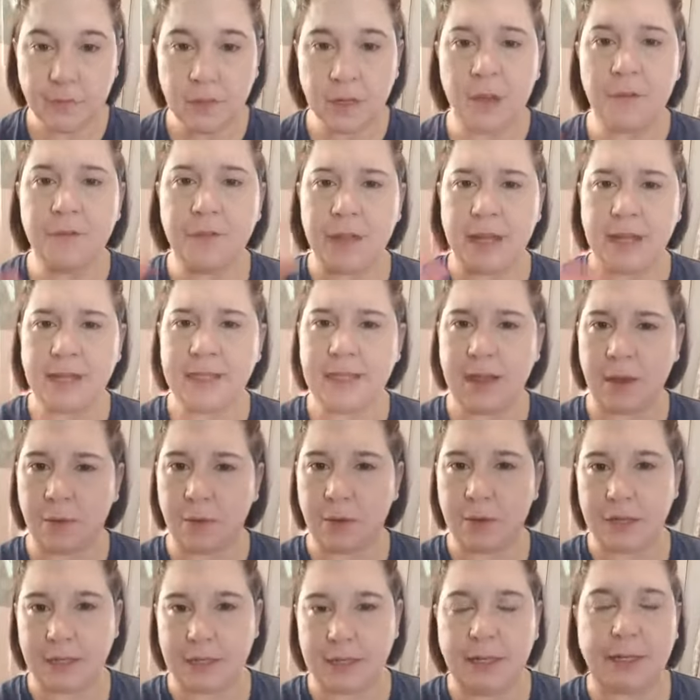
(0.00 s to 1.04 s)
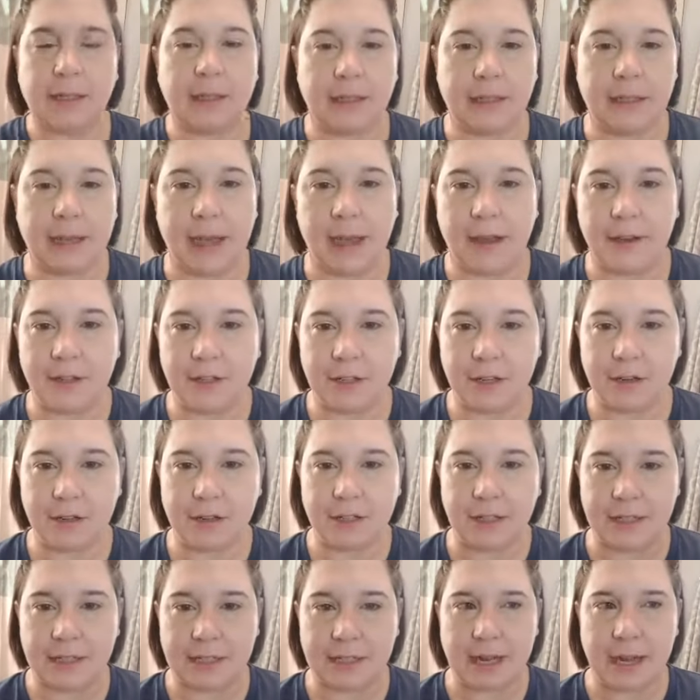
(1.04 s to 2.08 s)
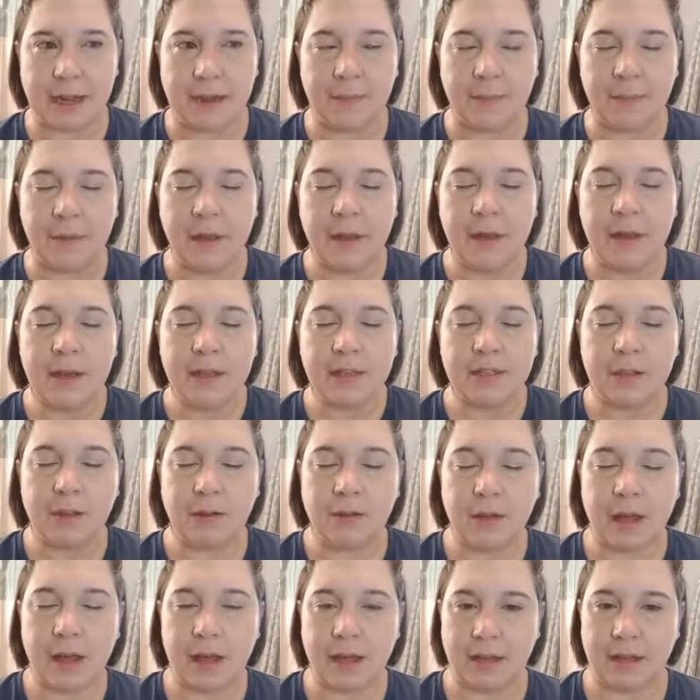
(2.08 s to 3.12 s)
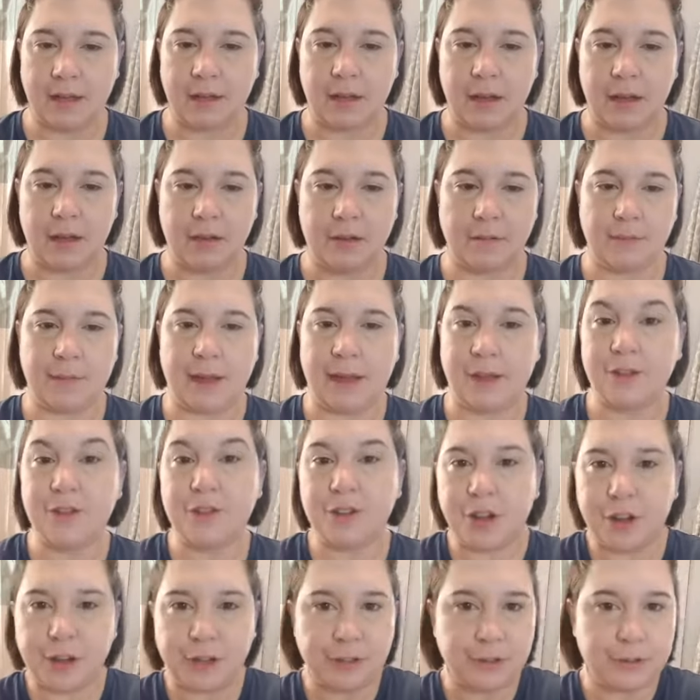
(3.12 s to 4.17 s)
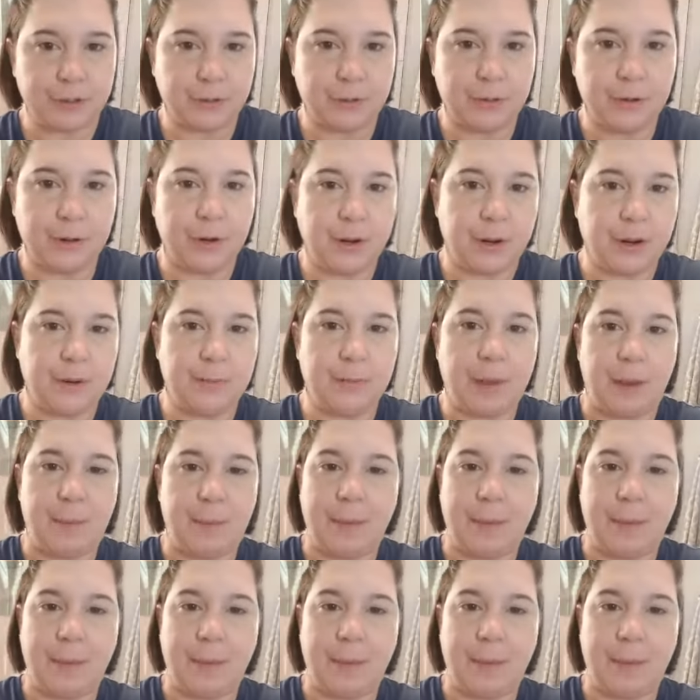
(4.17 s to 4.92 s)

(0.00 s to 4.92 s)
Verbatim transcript: of things I wanted to clean out during this time. So, like uh, my junk drawer, my